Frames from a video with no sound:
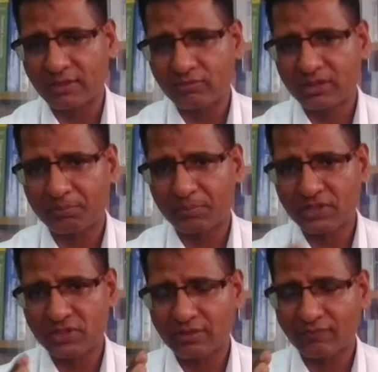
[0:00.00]
on the
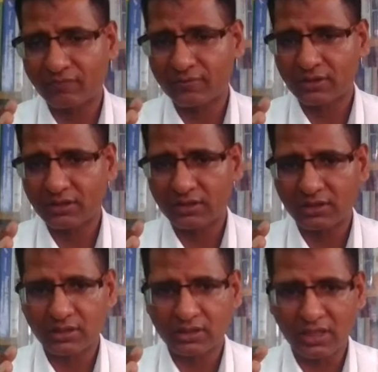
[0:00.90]
basis of
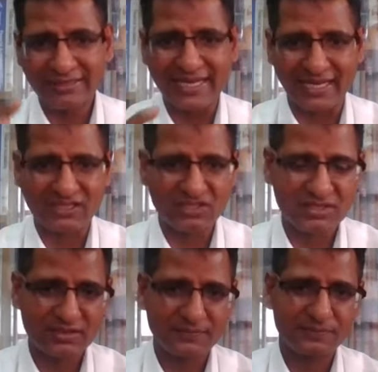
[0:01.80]
context,